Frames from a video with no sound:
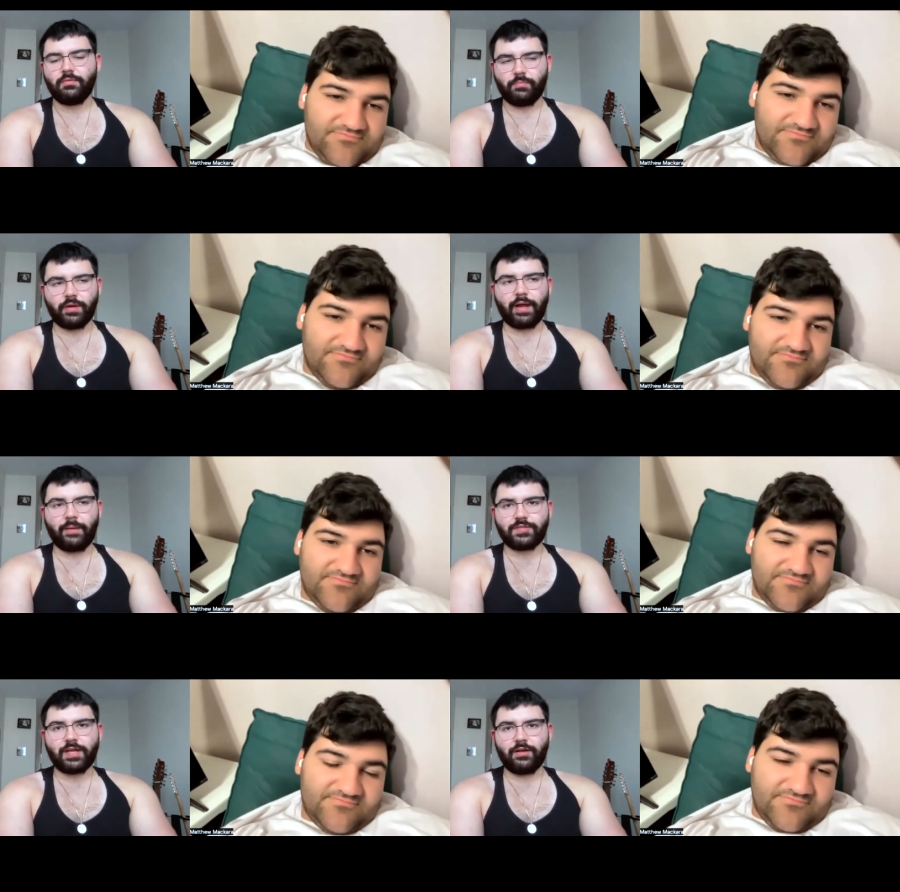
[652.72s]
Speaker 1: but
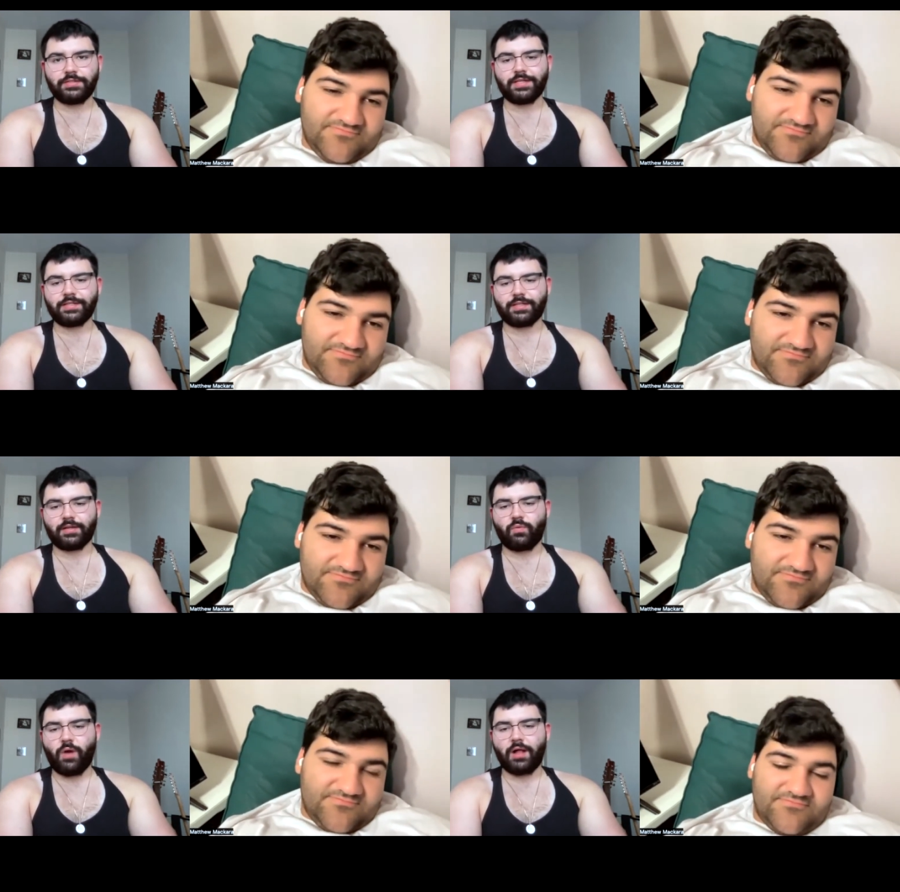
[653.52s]
I'm telling you,
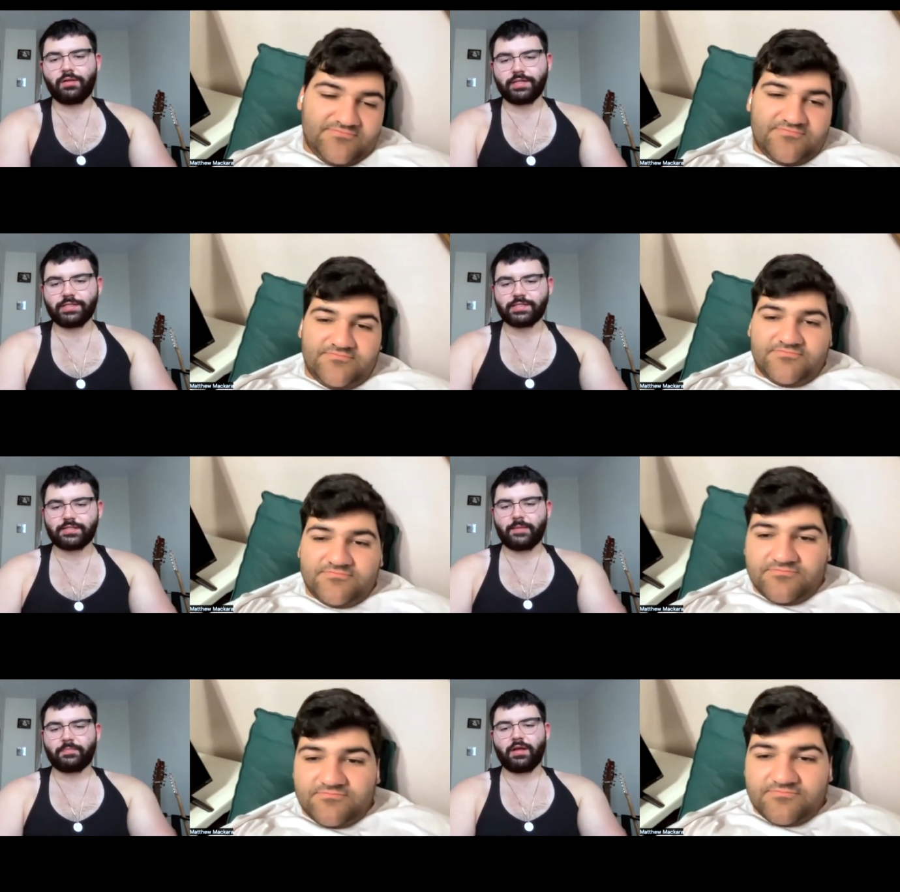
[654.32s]
the quality has
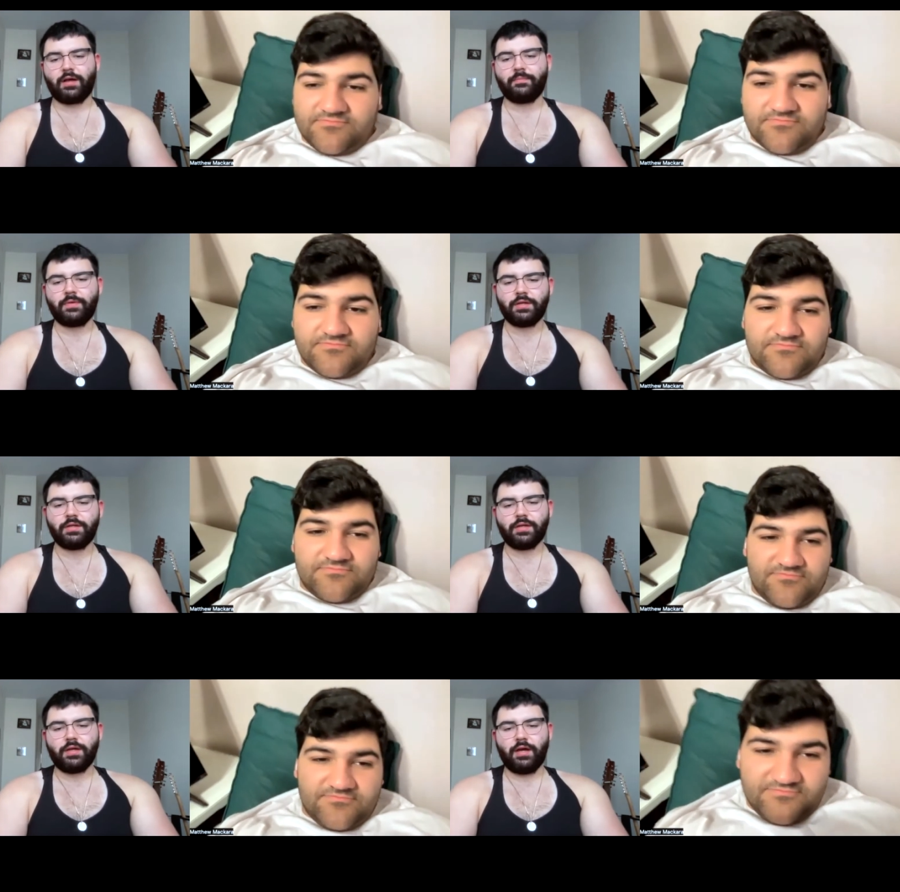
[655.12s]
stepped up.
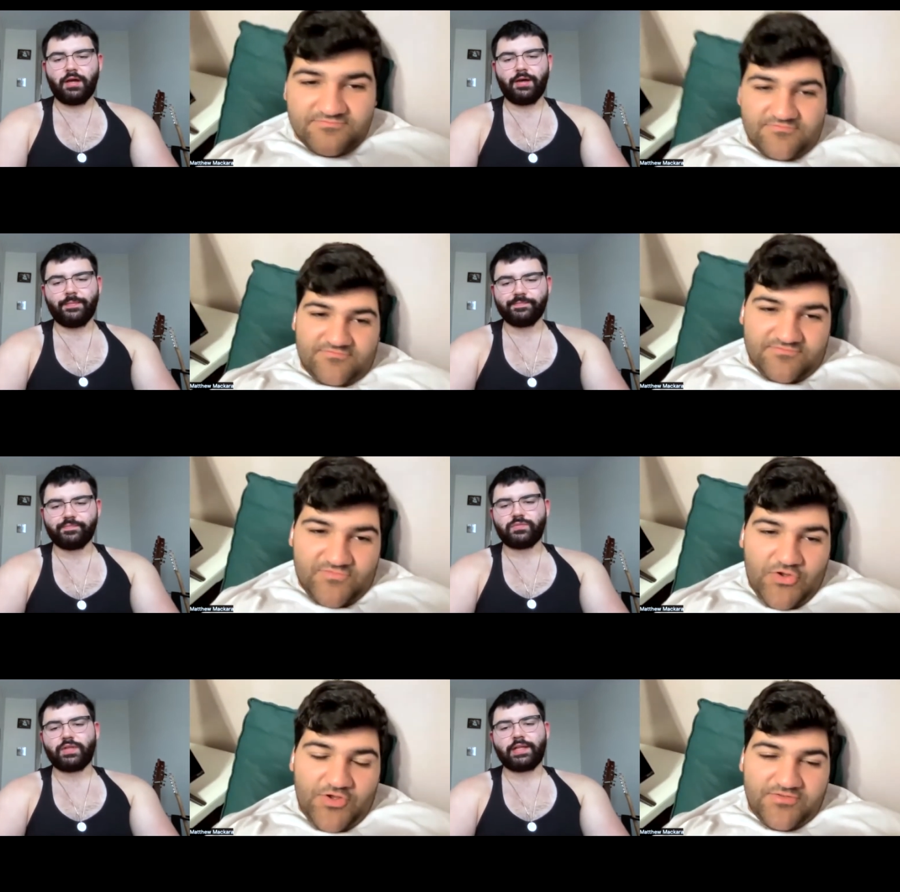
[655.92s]

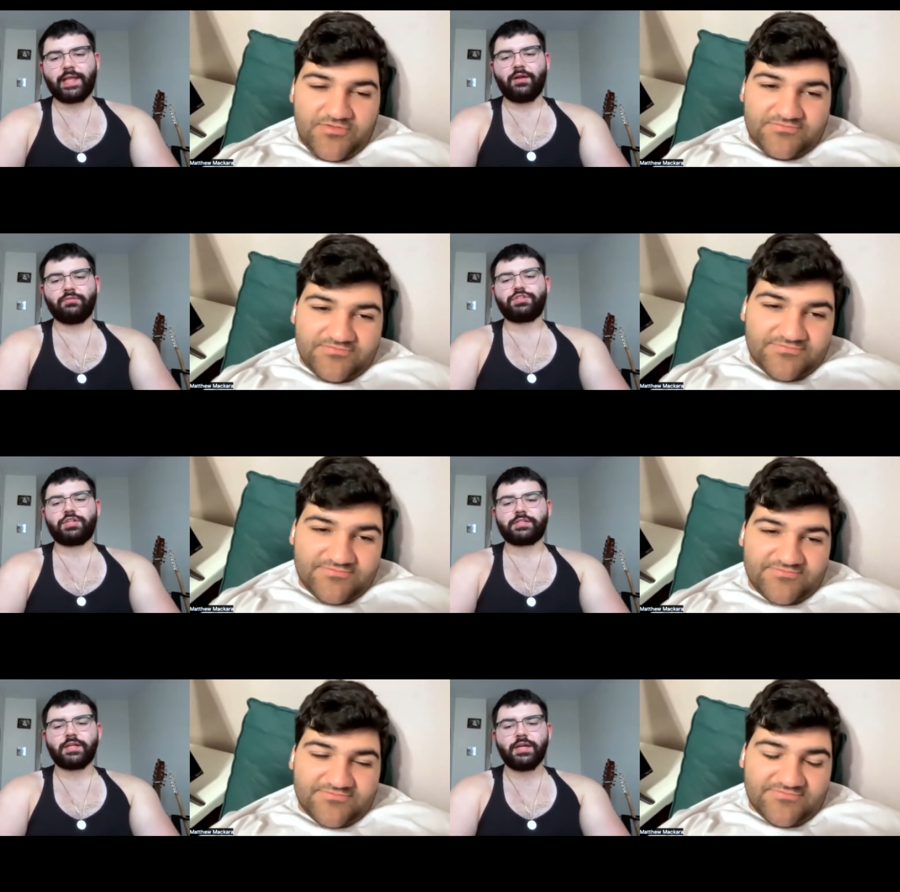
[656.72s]
Um, they, they don't
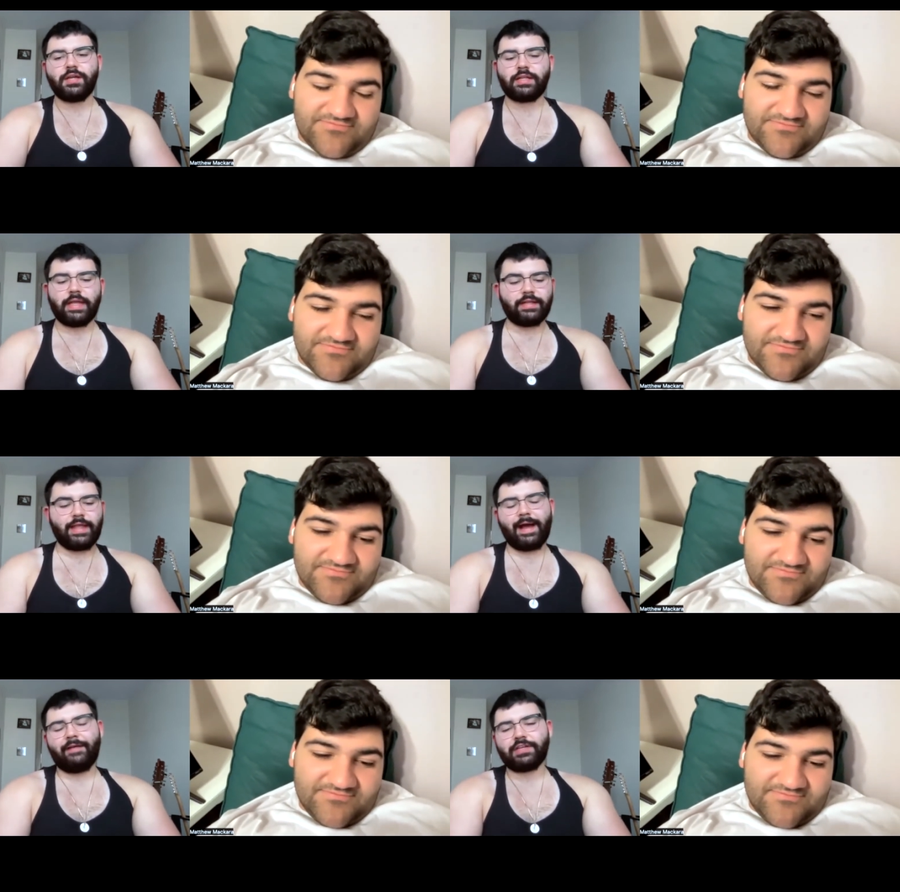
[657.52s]
just they,
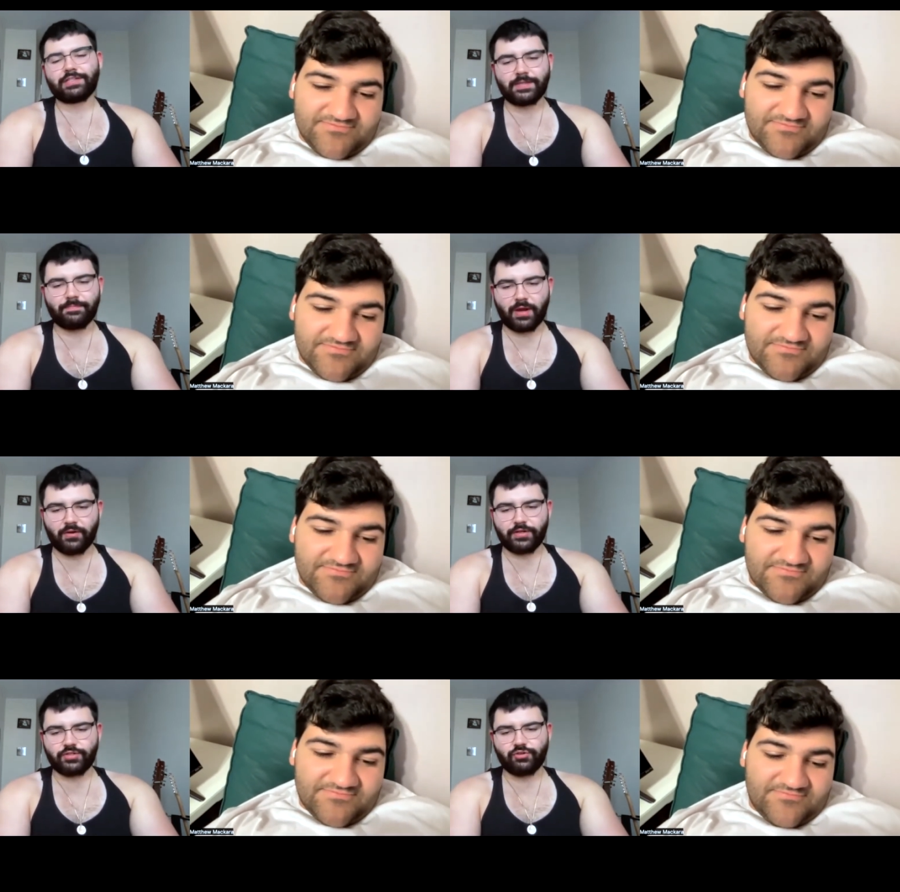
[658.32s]
they obviously
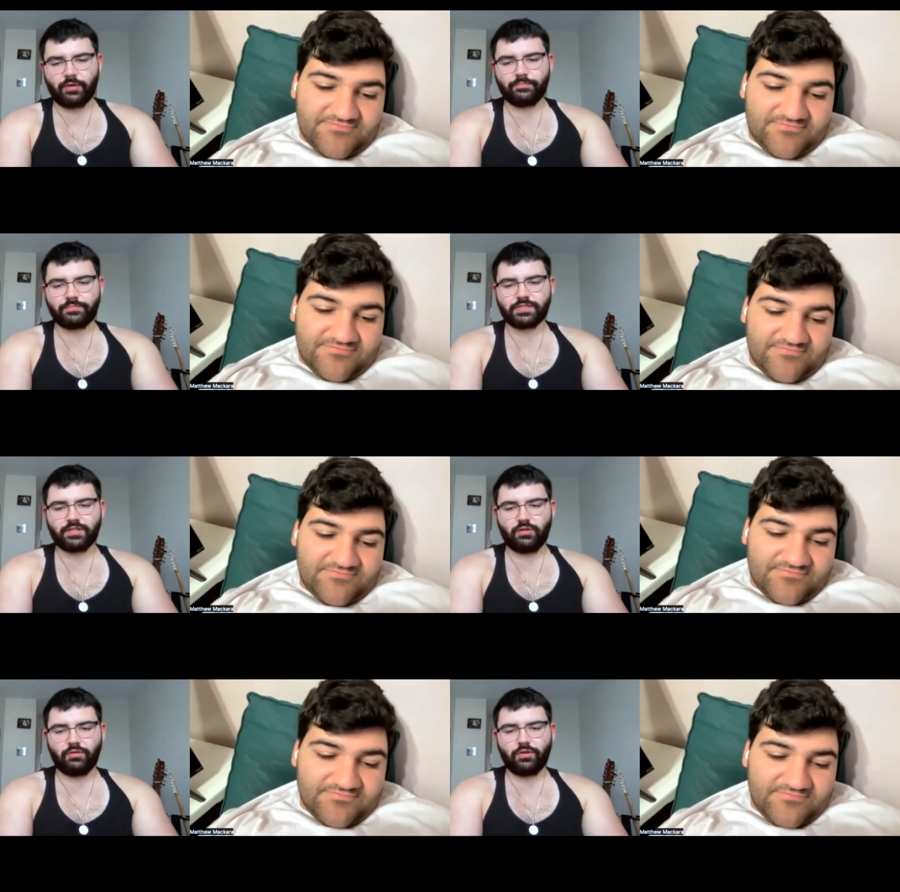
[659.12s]
bury Trump
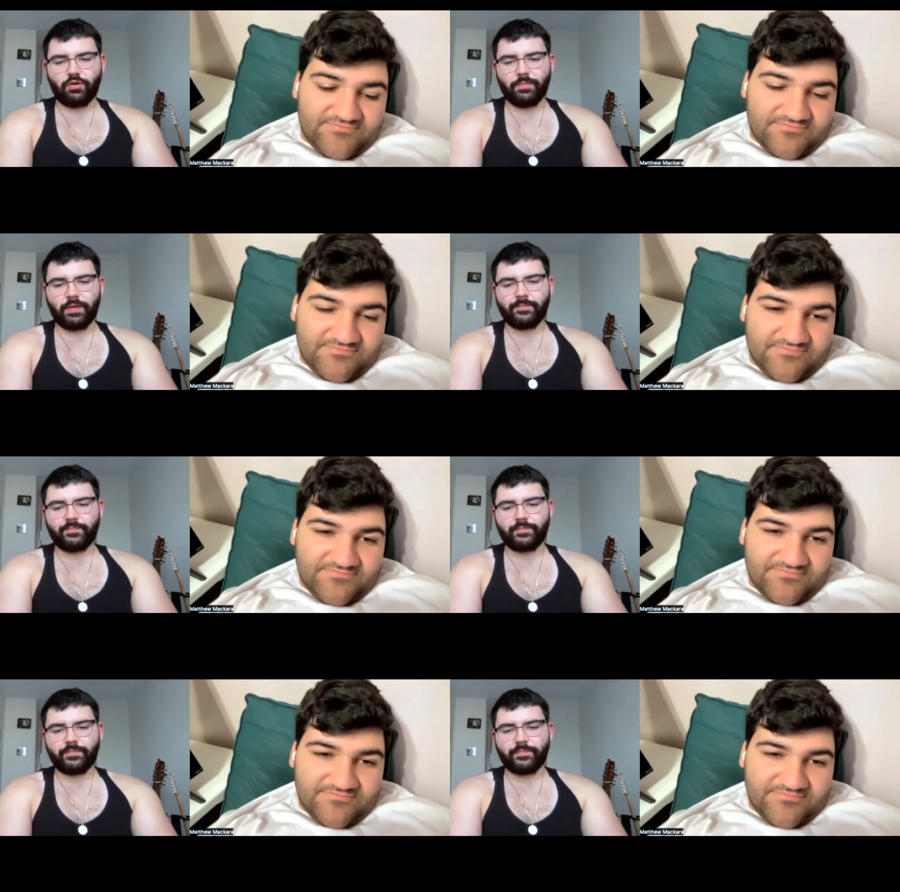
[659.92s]
still a little bit,